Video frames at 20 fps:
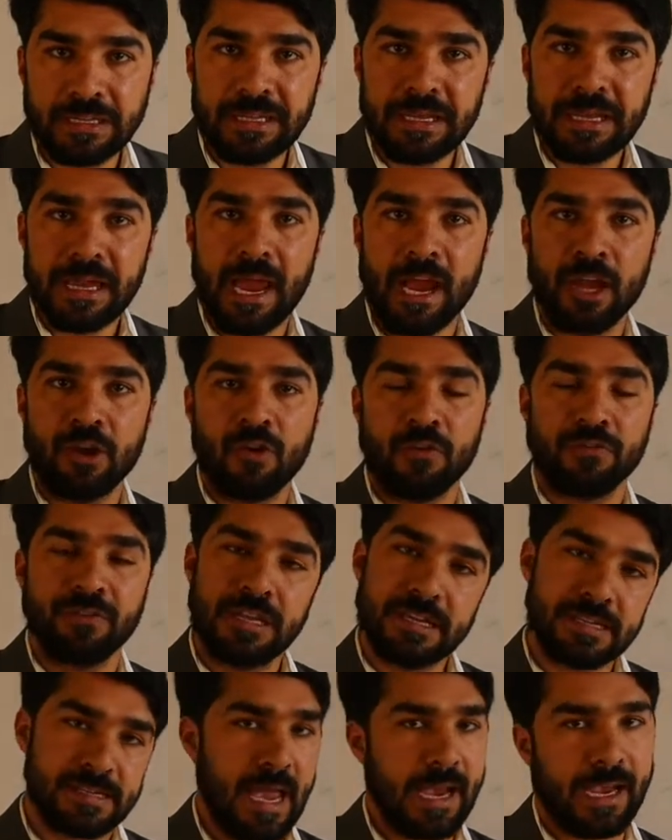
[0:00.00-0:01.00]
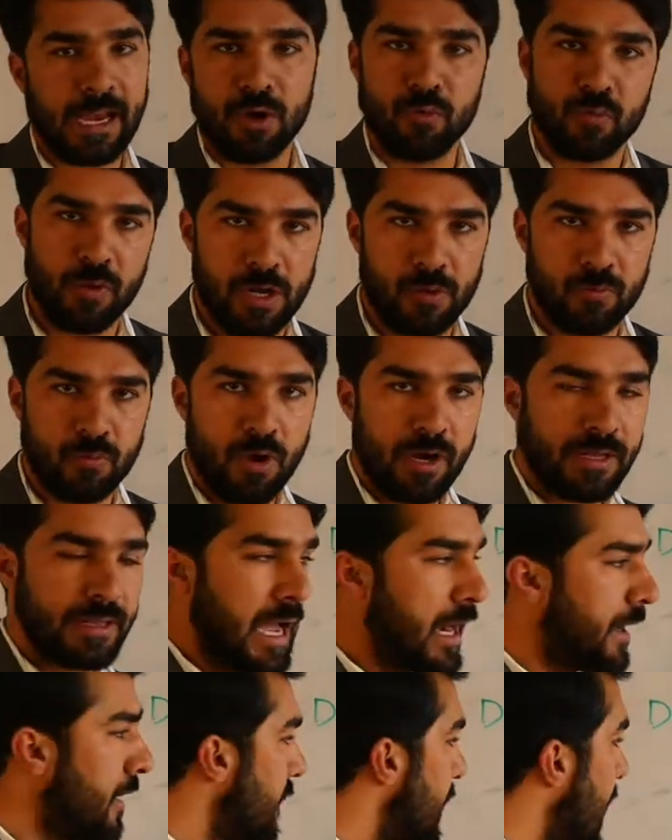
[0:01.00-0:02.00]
the end of the Second World War, that is